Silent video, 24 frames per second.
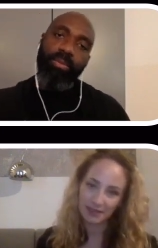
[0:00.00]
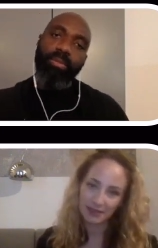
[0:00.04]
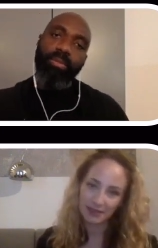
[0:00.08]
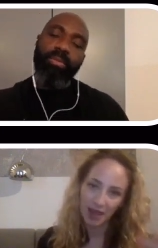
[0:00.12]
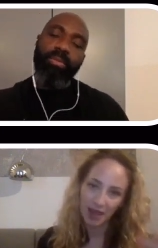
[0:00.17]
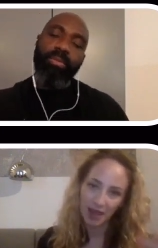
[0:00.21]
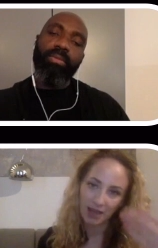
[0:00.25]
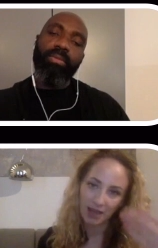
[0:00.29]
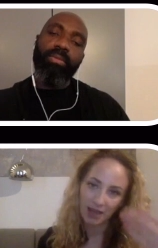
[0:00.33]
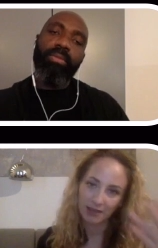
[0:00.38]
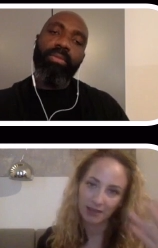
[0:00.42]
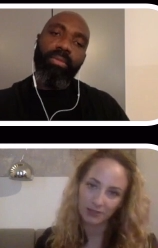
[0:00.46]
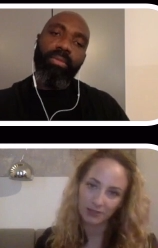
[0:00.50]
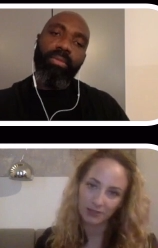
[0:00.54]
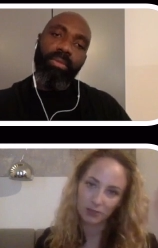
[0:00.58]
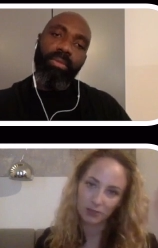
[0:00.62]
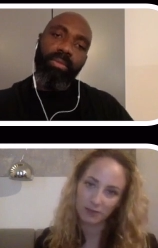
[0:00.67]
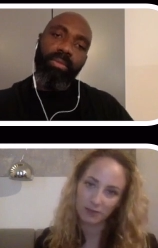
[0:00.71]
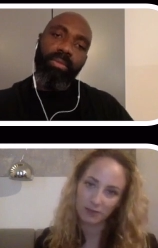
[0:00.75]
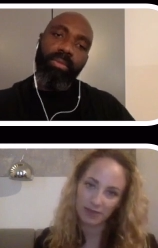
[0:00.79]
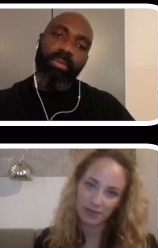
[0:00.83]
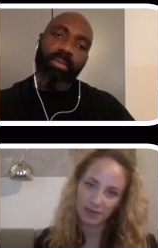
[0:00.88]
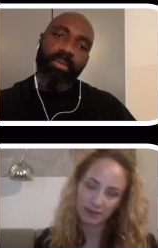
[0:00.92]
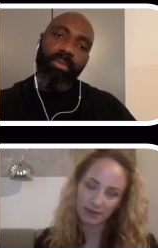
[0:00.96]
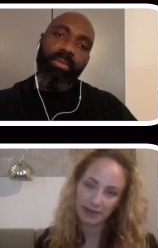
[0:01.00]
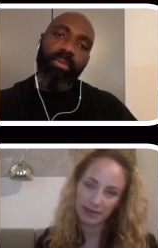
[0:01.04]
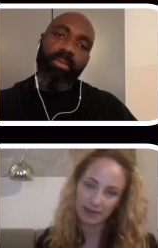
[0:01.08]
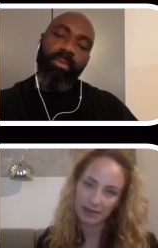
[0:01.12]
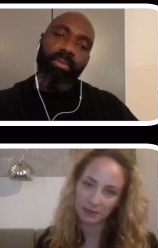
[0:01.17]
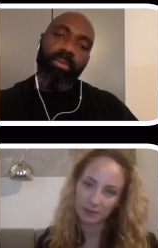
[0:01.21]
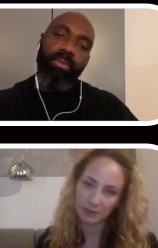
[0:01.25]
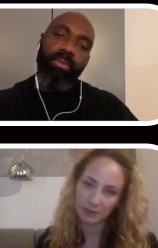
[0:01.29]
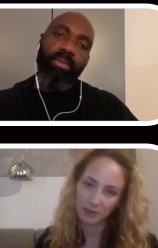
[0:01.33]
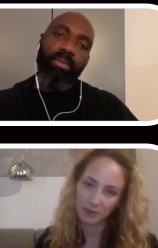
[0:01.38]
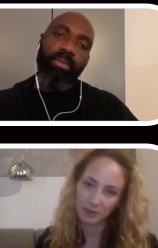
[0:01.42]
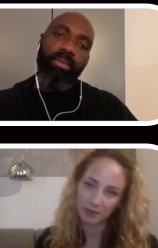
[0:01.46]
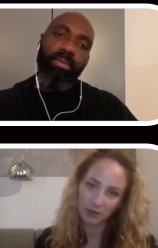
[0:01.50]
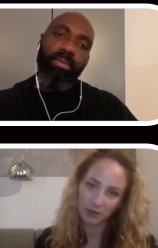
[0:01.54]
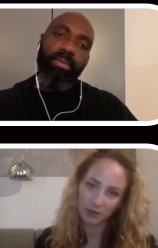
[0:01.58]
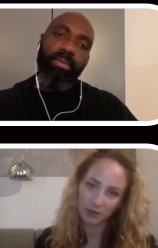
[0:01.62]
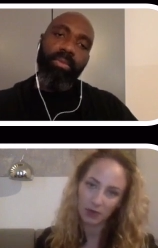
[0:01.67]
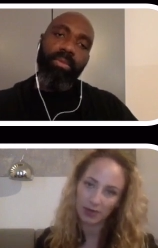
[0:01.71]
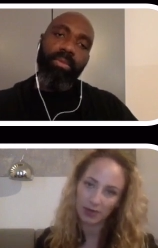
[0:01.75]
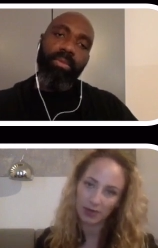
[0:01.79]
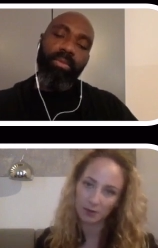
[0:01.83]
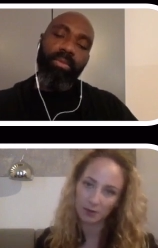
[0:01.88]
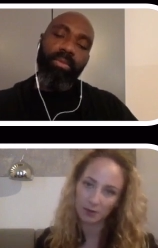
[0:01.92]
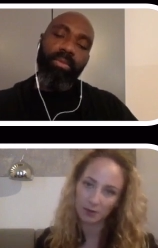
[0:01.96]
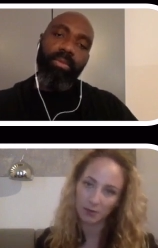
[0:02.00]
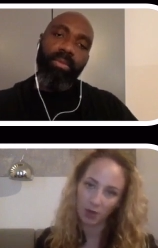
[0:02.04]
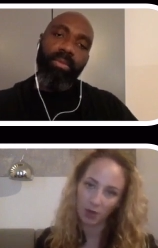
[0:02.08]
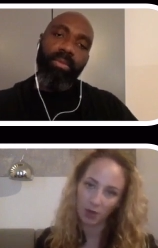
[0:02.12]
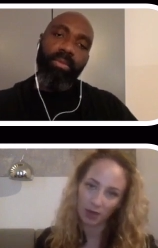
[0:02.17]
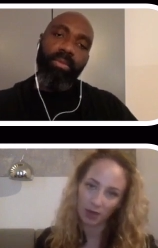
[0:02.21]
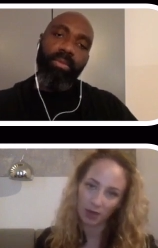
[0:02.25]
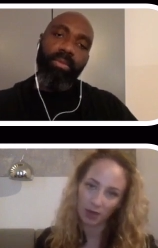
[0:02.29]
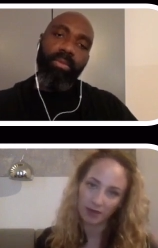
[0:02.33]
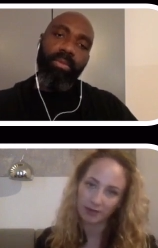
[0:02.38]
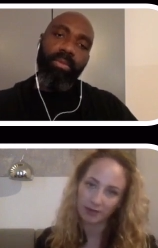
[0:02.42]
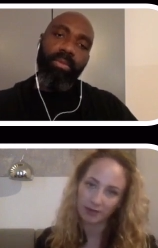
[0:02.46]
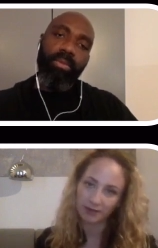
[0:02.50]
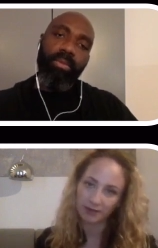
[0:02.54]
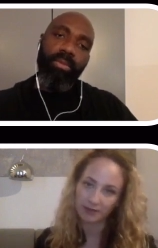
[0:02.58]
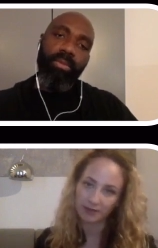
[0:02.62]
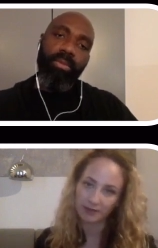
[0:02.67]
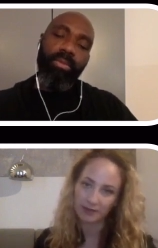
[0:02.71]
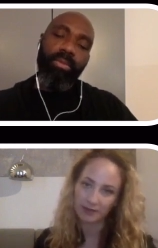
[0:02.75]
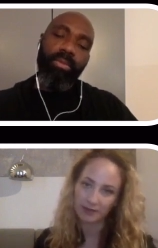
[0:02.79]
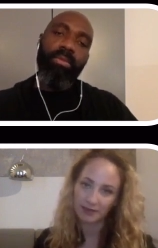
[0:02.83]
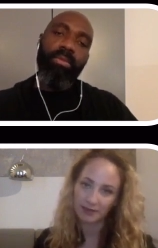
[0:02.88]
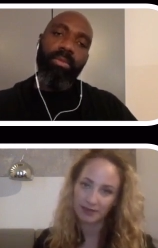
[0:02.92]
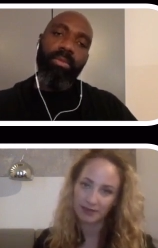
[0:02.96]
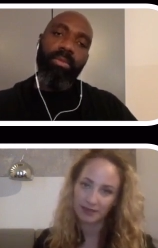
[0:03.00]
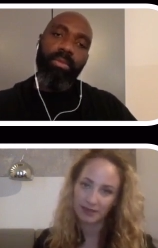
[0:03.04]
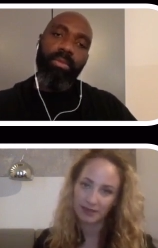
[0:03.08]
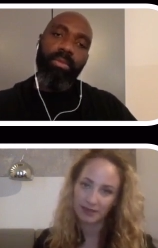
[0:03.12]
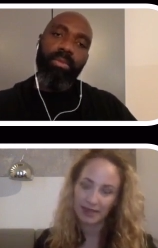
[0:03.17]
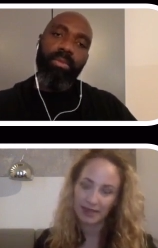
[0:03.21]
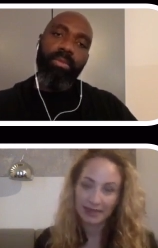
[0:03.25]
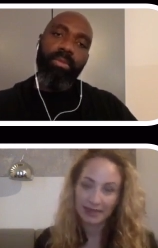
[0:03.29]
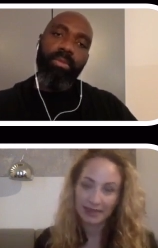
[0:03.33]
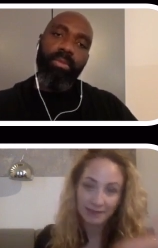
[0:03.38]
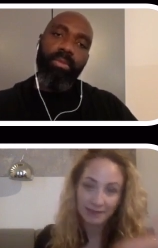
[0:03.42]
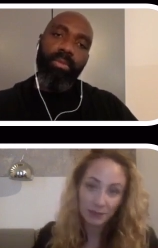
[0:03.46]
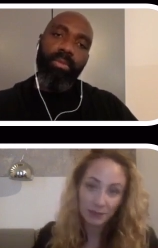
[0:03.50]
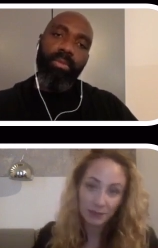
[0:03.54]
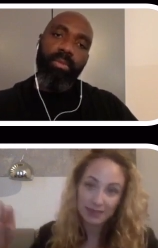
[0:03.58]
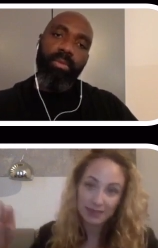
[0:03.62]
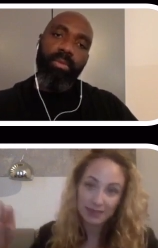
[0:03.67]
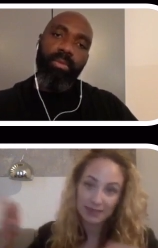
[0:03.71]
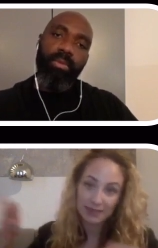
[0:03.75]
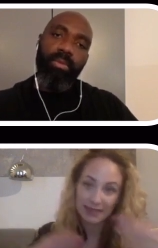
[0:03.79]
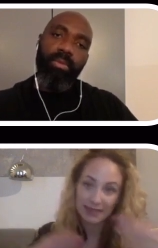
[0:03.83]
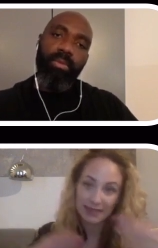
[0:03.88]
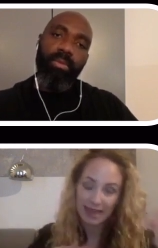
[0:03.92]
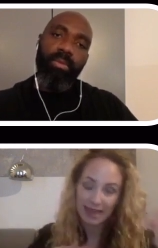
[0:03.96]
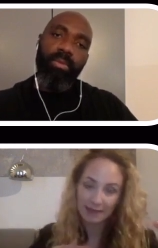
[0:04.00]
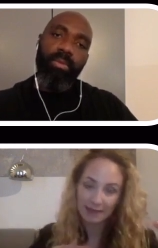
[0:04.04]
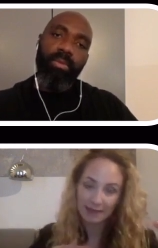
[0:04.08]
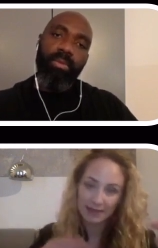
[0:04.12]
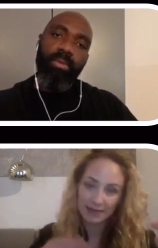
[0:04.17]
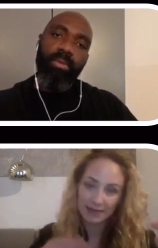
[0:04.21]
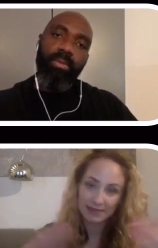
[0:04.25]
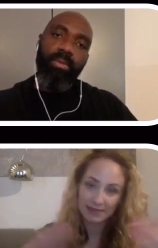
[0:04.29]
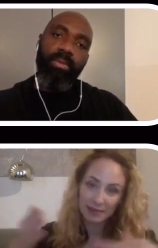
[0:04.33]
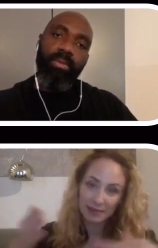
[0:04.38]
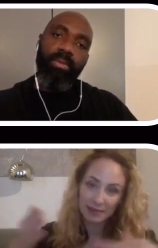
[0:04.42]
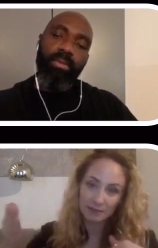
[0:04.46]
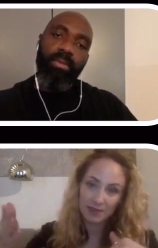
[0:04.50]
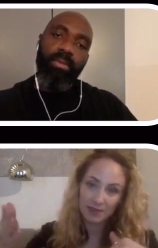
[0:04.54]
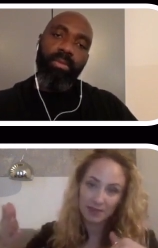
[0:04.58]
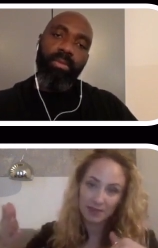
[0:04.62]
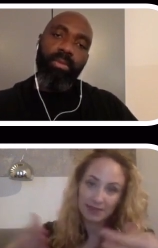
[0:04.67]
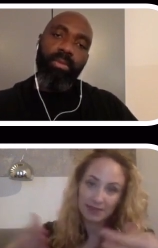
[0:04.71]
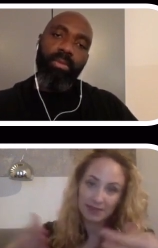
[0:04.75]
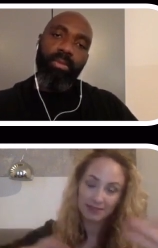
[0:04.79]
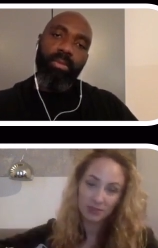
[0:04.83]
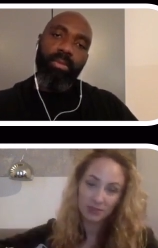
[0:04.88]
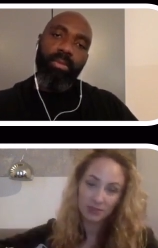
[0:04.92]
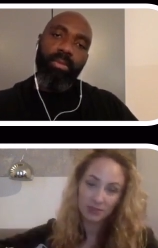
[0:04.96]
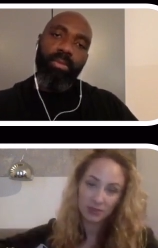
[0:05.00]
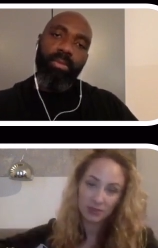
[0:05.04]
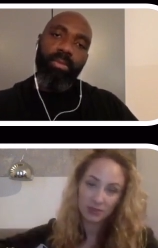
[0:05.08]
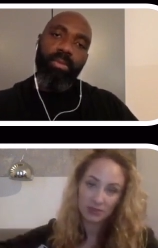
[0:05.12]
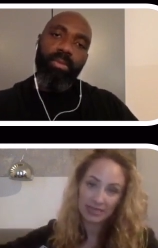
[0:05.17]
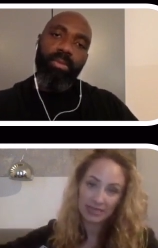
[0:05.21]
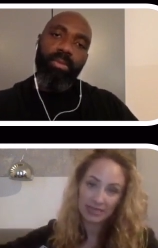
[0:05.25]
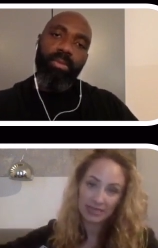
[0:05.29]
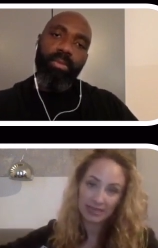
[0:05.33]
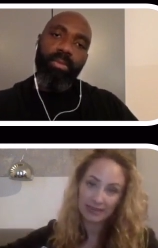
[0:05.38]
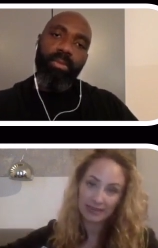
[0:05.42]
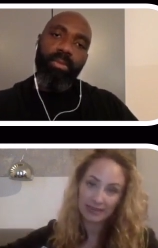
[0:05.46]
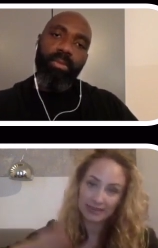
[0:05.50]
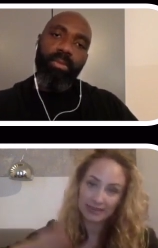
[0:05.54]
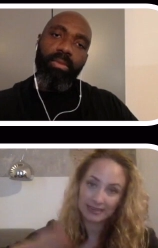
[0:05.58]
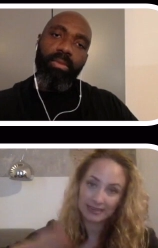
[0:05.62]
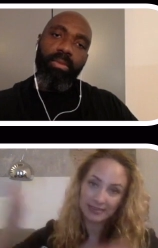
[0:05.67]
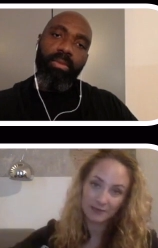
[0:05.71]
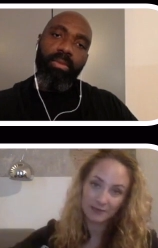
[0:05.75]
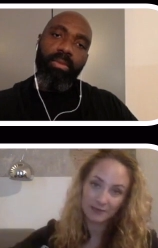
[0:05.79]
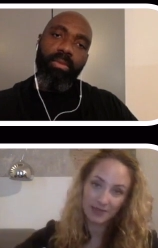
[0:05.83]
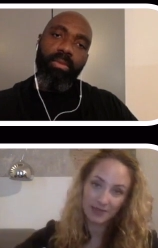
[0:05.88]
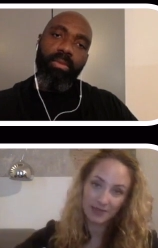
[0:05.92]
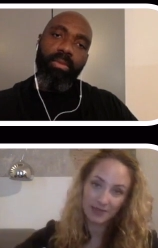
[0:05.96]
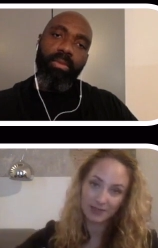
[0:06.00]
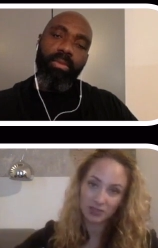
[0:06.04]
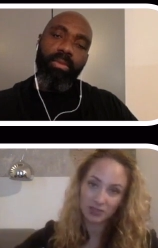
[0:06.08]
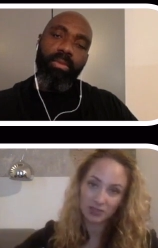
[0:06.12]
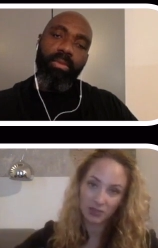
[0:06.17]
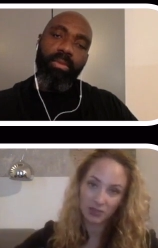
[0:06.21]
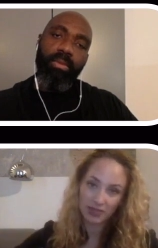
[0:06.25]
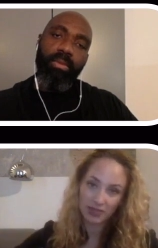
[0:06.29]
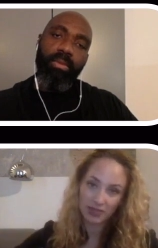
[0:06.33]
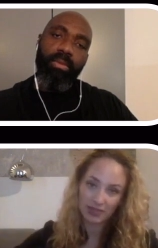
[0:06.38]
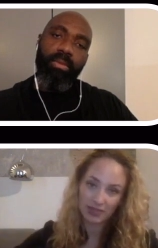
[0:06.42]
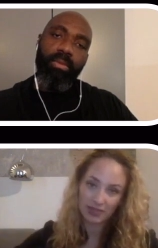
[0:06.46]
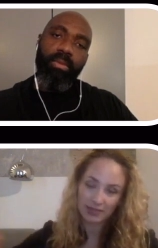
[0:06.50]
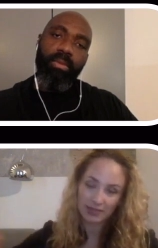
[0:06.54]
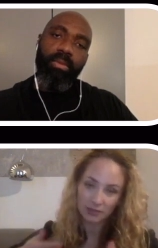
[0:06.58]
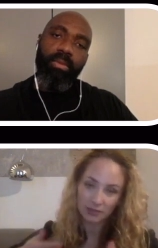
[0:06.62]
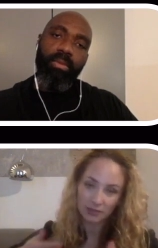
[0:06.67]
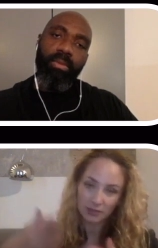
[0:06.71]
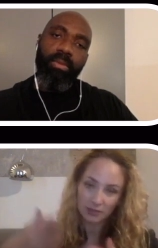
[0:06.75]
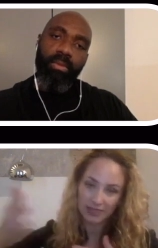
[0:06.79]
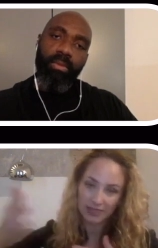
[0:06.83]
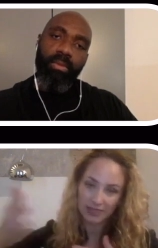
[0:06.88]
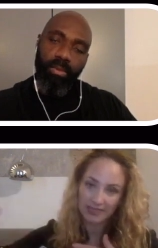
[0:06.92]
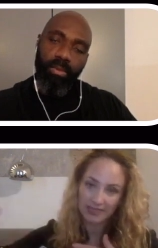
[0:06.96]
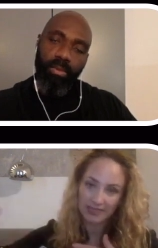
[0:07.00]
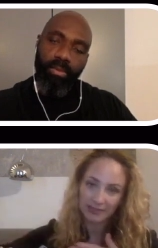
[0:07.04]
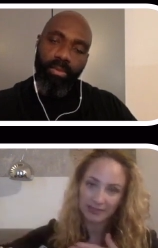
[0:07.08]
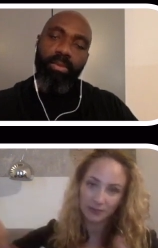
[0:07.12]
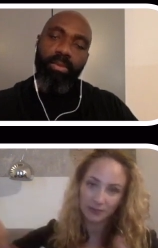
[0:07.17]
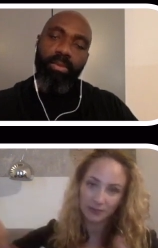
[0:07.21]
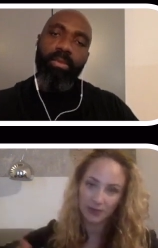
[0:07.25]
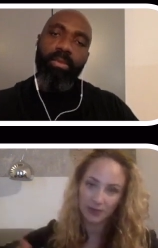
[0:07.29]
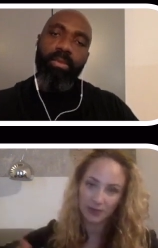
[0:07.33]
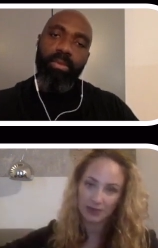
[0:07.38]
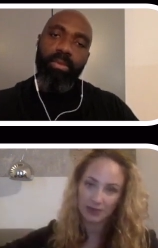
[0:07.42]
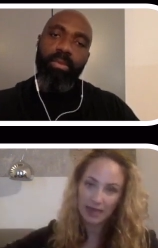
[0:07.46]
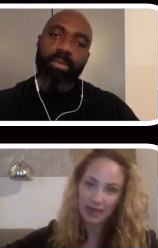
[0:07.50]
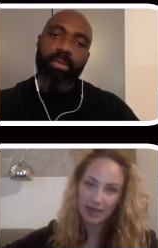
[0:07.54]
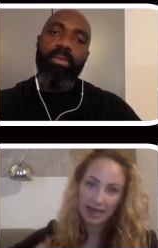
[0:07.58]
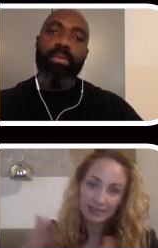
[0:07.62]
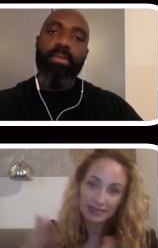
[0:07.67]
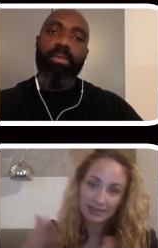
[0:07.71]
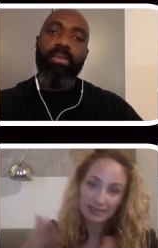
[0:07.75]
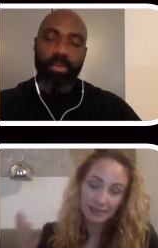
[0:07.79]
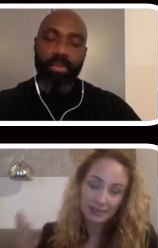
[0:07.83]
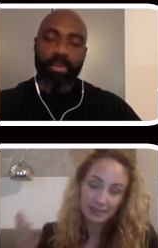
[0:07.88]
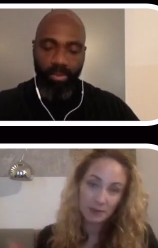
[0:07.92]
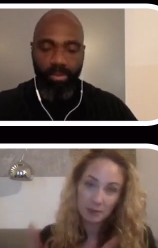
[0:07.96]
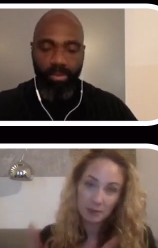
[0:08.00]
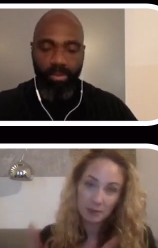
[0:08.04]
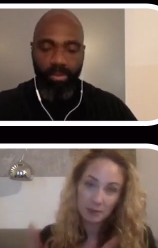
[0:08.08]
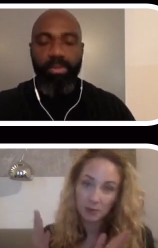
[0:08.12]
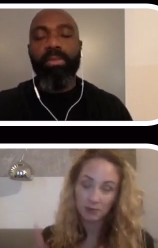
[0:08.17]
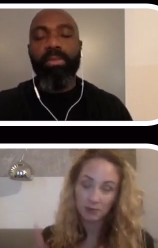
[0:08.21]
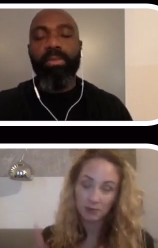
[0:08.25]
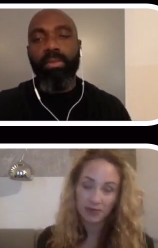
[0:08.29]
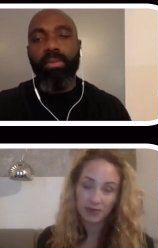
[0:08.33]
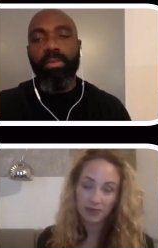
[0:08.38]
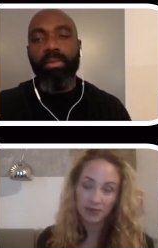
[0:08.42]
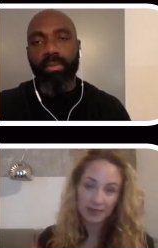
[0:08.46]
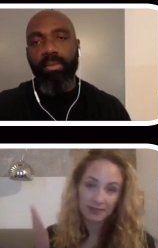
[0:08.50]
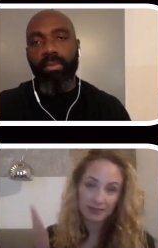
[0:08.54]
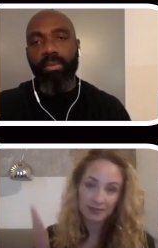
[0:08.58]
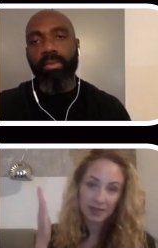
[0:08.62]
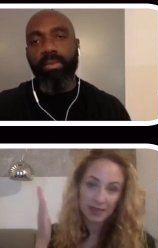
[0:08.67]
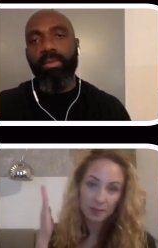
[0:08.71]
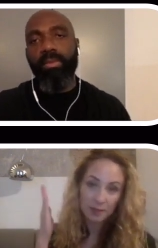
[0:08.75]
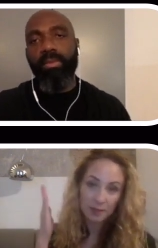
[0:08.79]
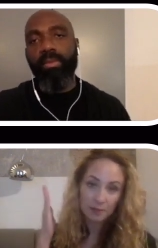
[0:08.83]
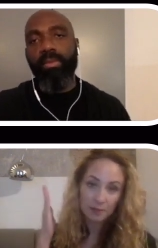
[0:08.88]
Speaker 1: not consuming animal or animal product. Mm-hmm. And even within that, I mean, some vegans don't eat honey, some vegans don't eat honey. So there's like different, and some people are vegans